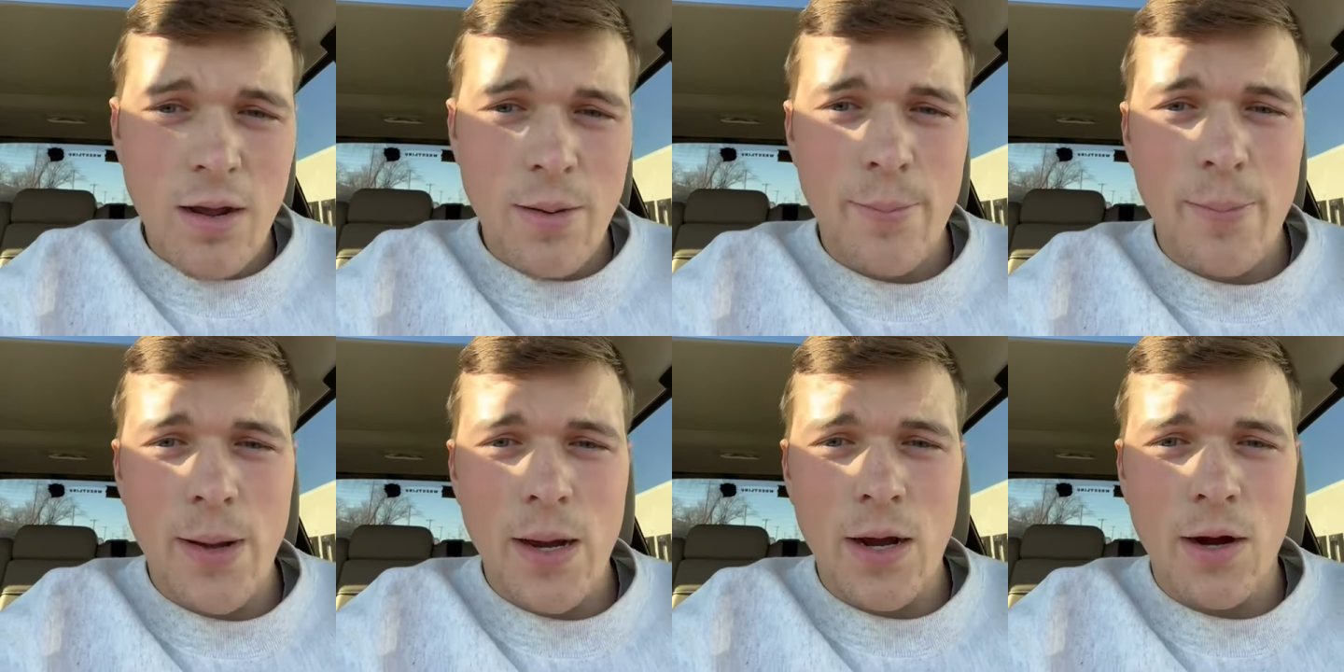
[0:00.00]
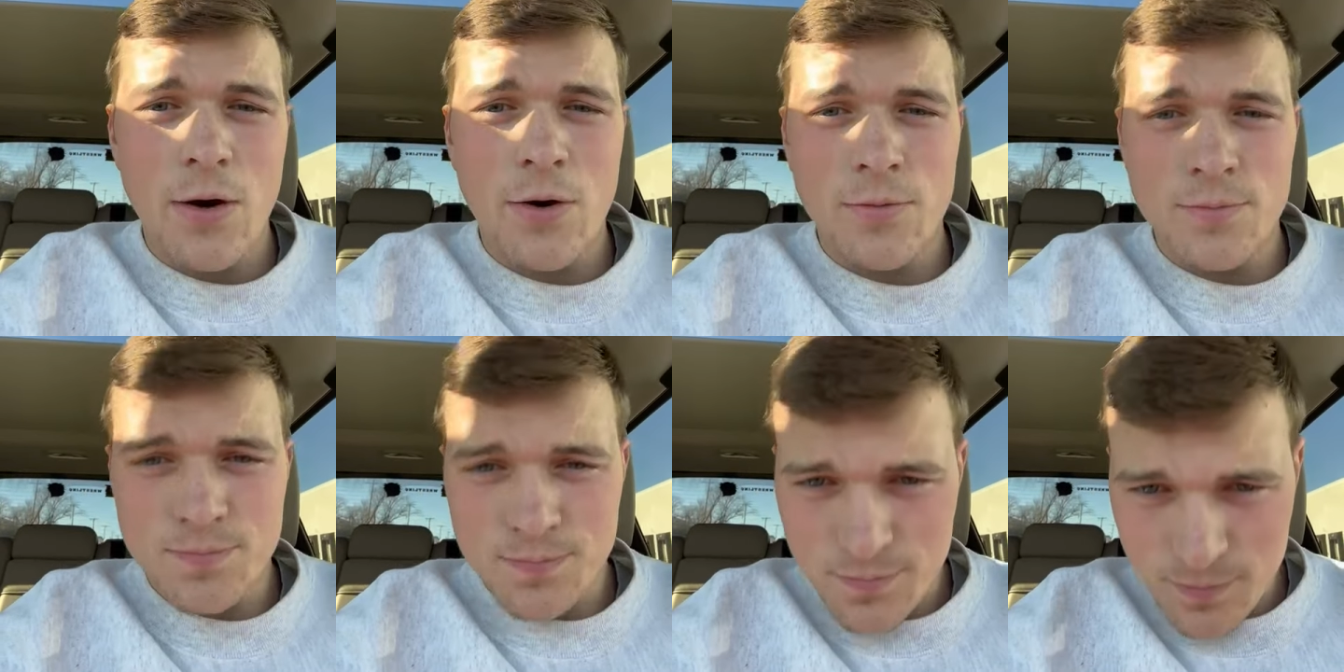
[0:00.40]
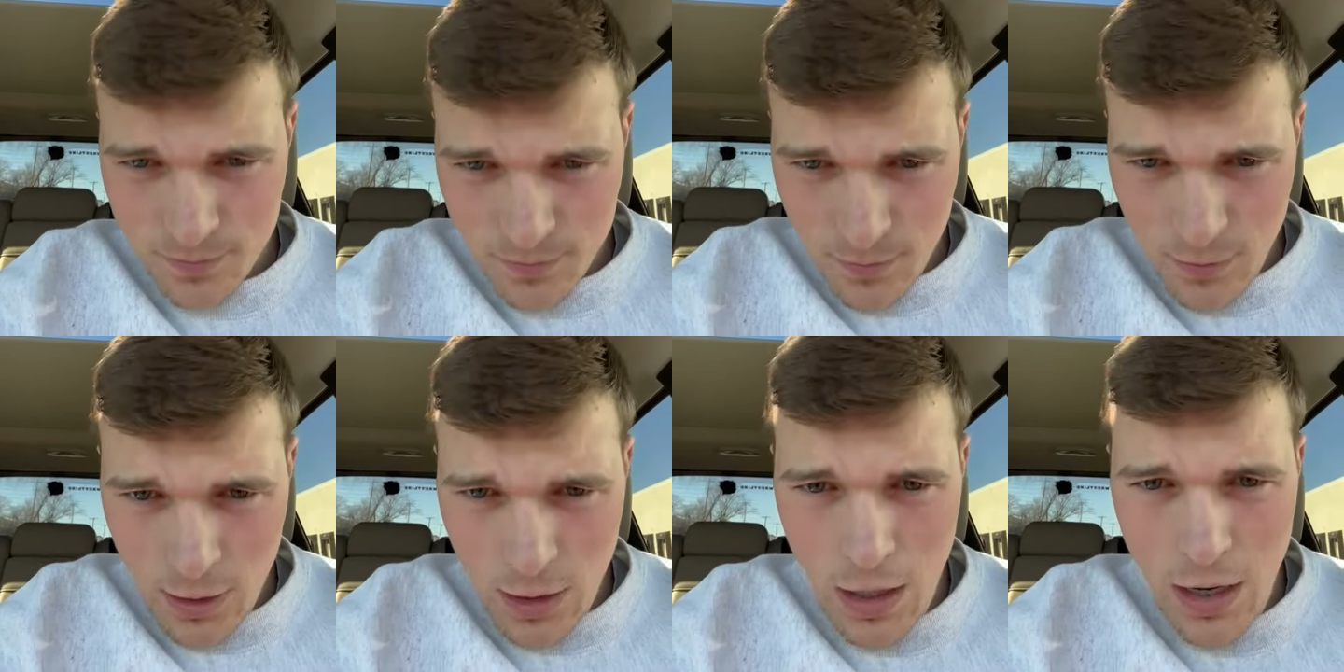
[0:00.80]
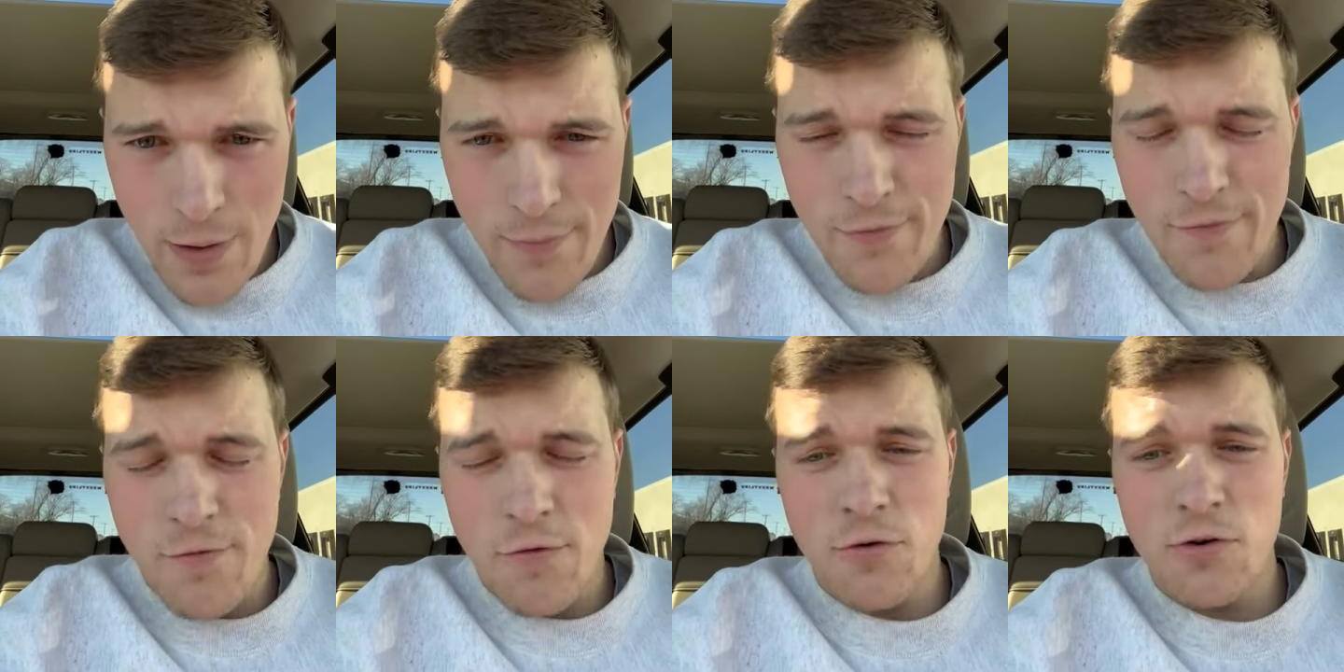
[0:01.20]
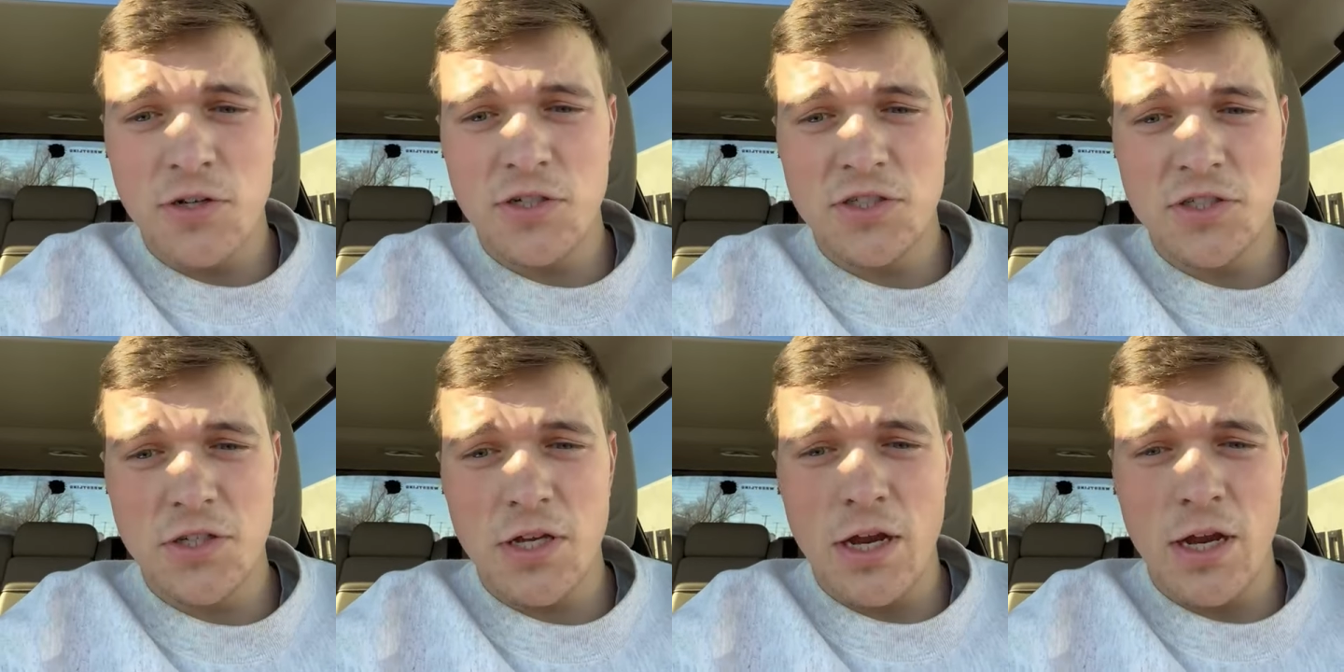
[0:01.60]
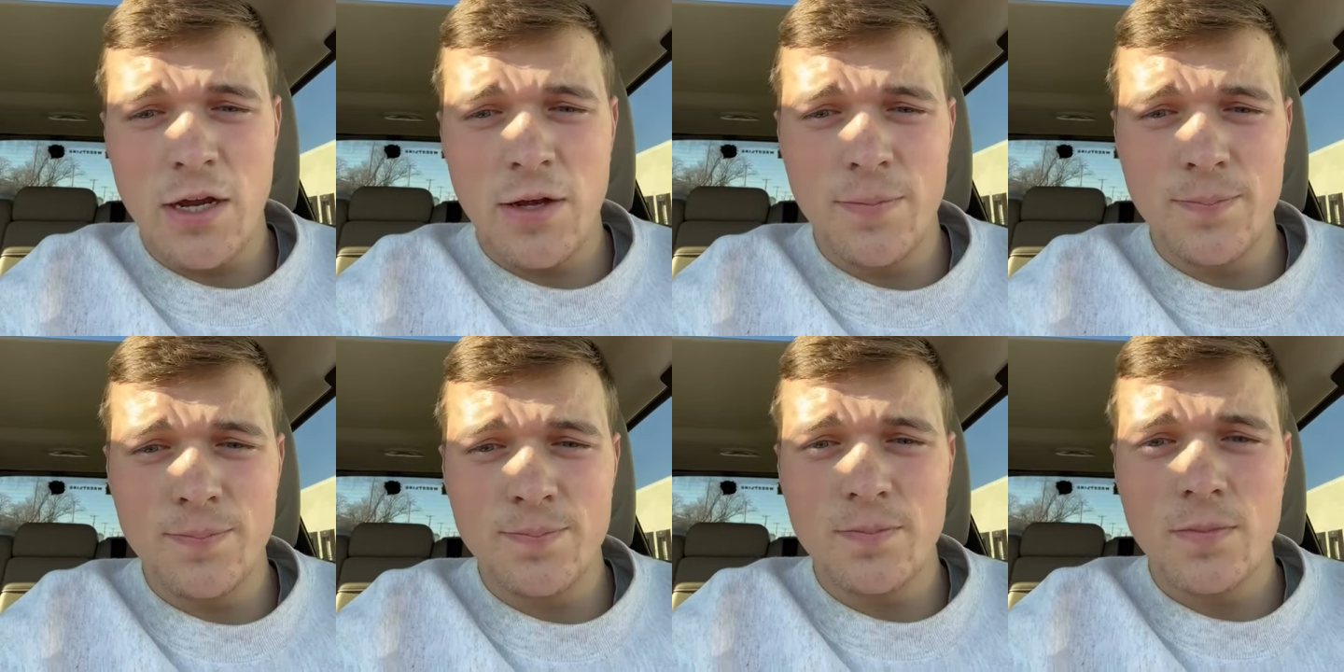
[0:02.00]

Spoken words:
about the 40 State